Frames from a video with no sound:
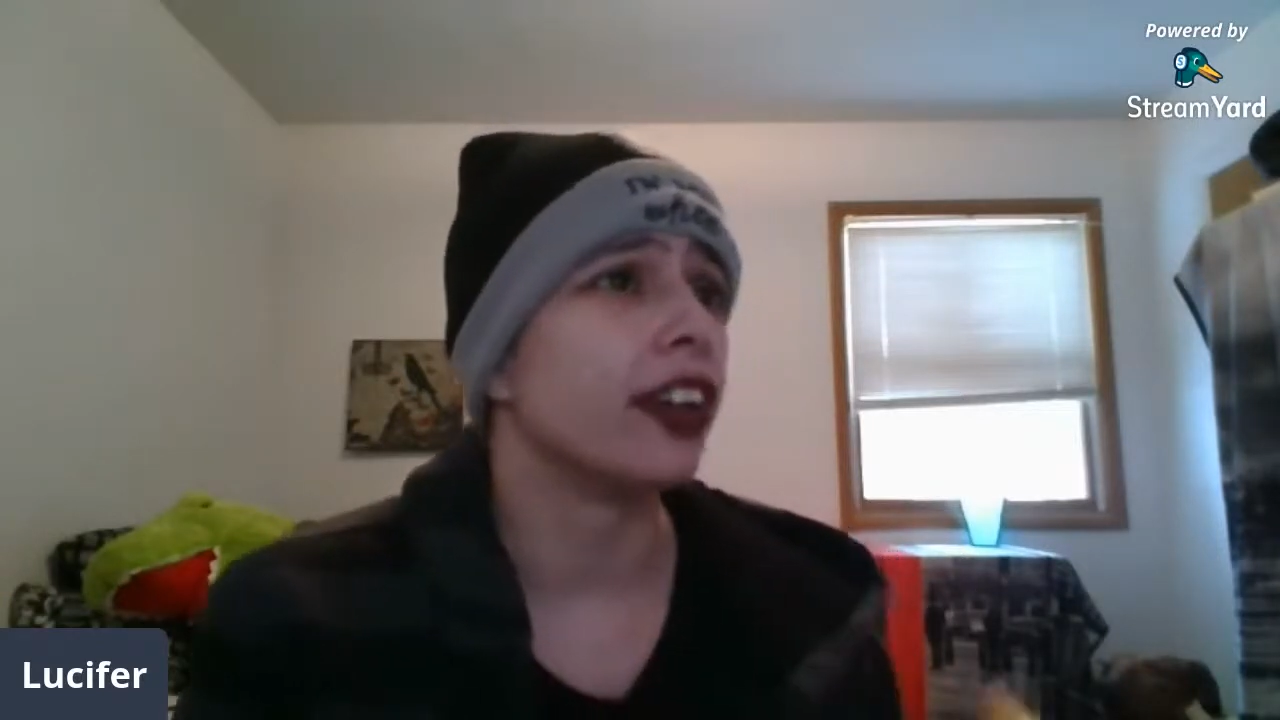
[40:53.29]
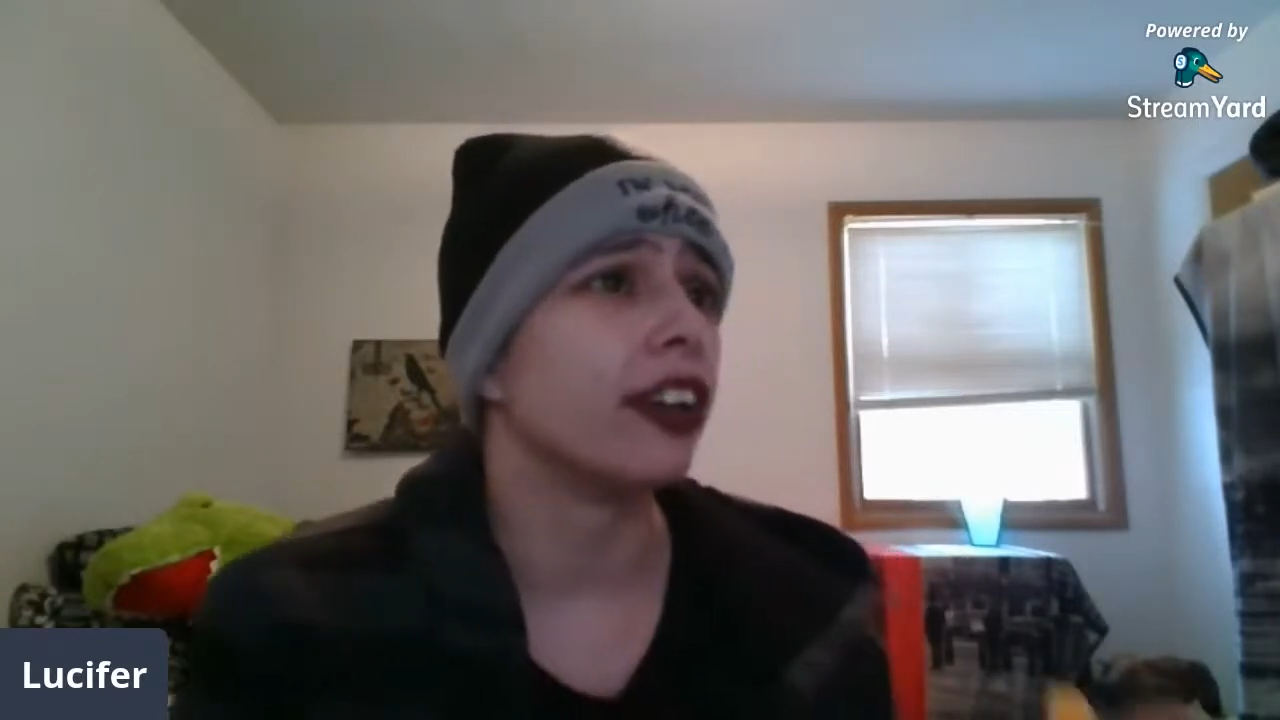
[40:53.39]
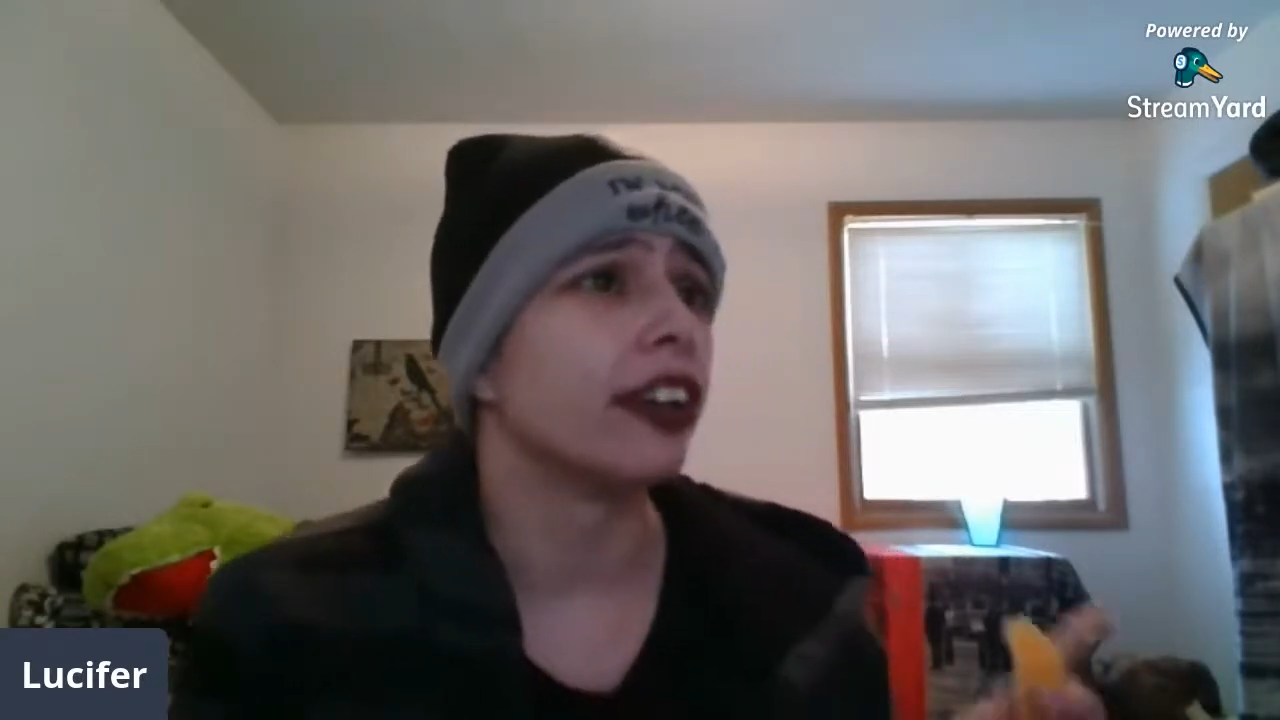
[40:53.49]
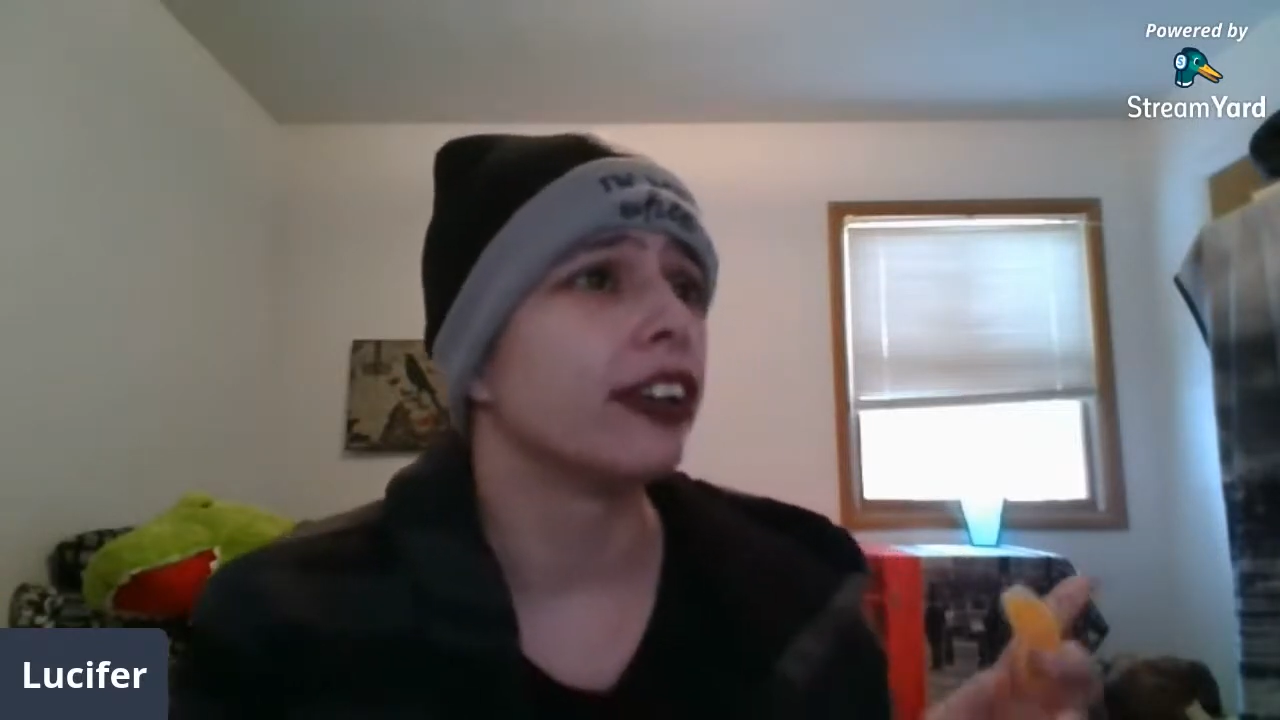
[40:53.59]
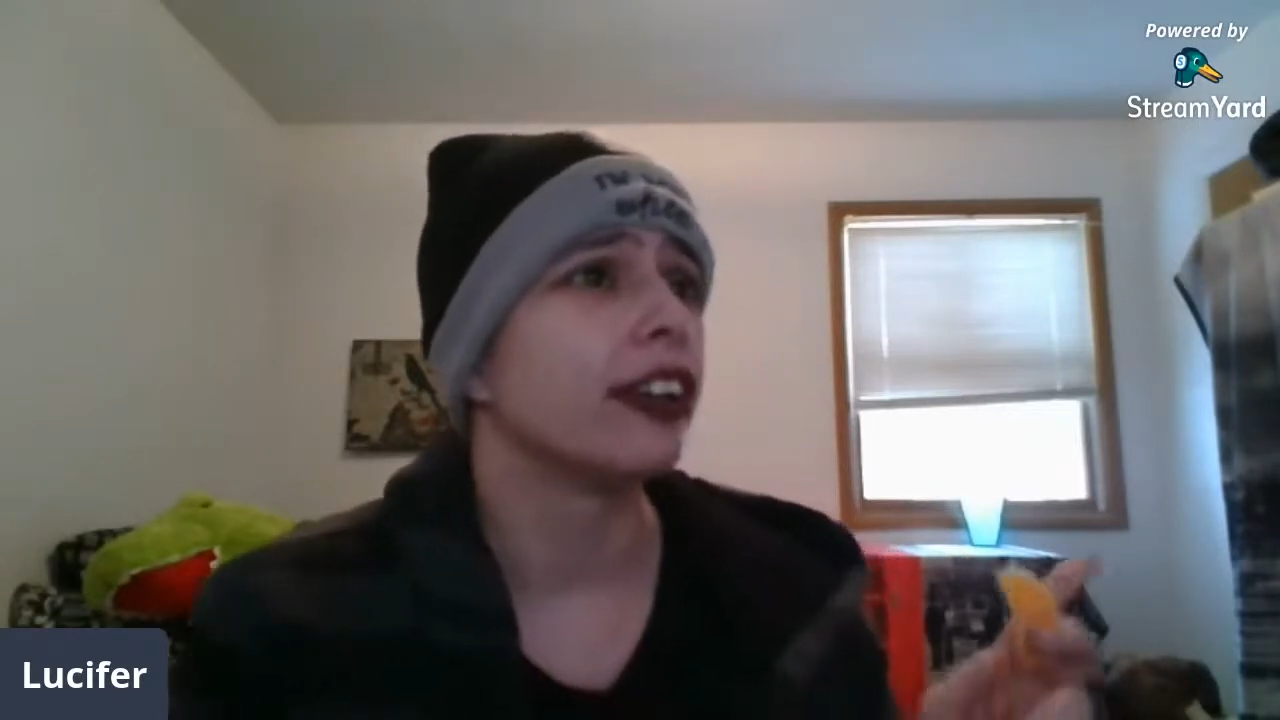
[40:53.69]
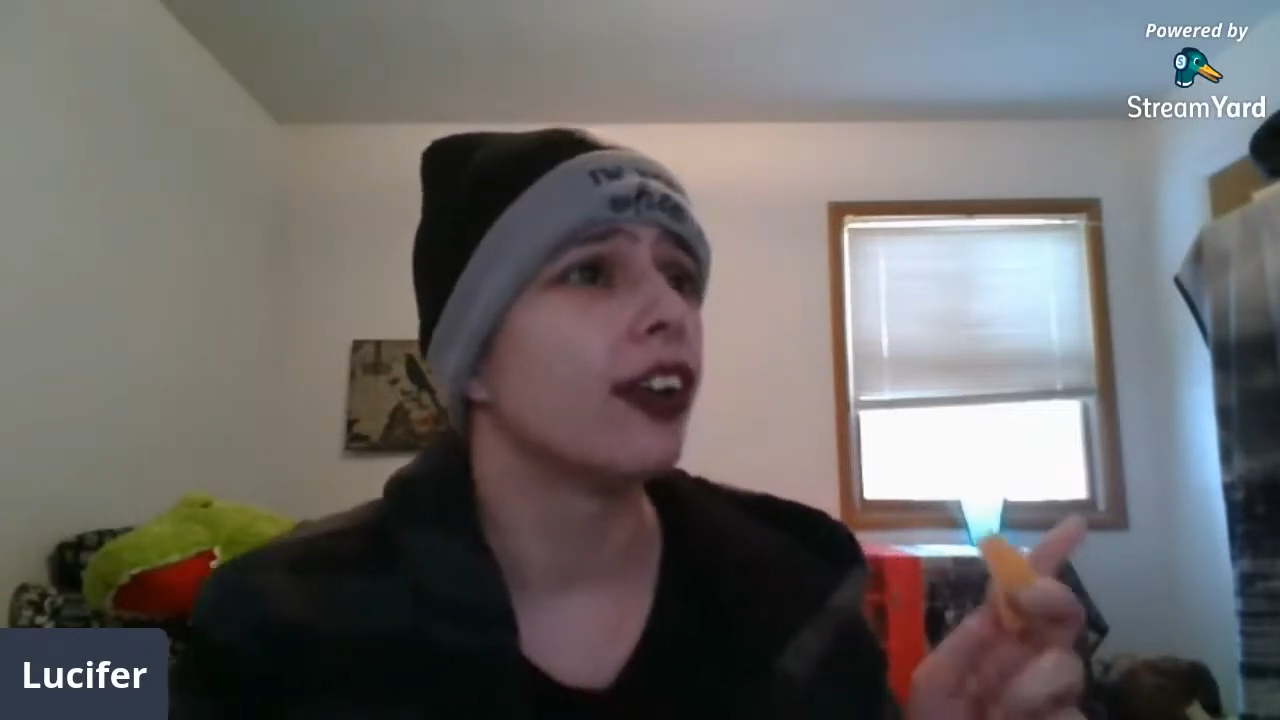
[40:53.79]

the